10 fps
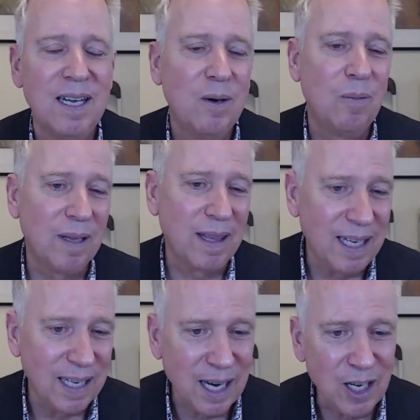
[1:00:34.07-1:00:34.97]
With
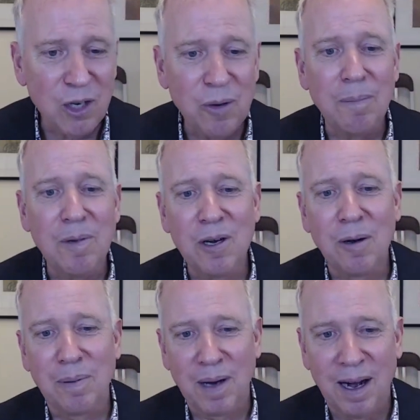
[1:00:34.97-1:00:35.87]
the new
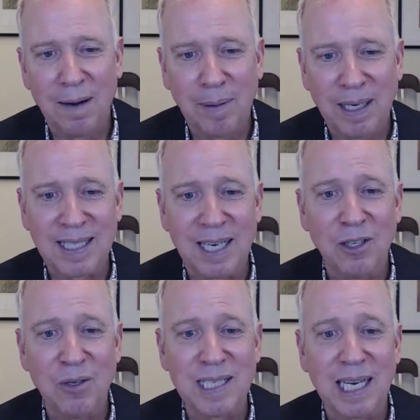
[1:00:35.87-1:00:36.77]
immunoblot, because they're
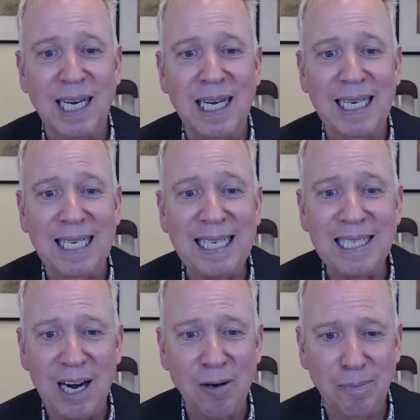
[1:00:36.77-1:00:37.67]
using cleaned
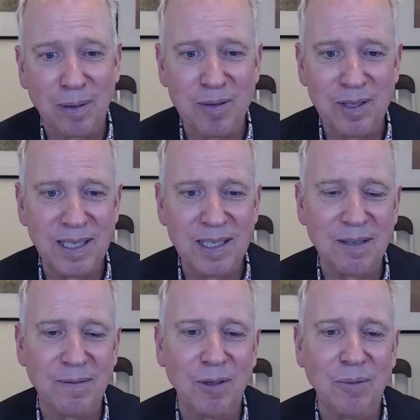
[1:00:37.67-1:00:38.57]
out proteins,
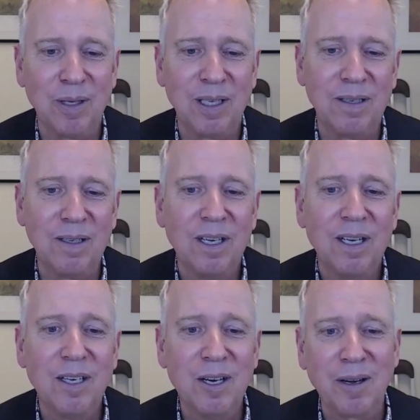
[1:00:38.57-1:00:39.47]
if you will,
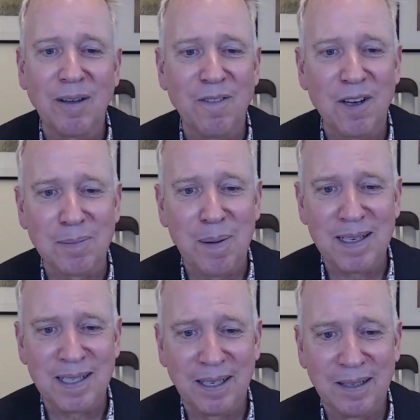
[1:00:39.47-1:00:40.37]
you don't get false
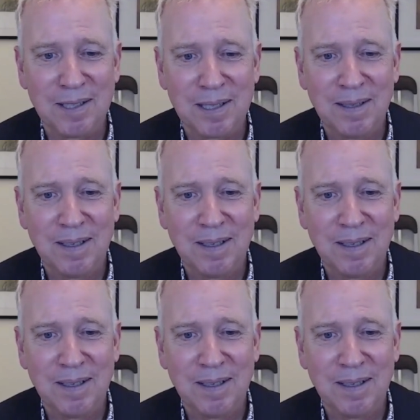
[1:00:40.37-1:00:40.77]
positives.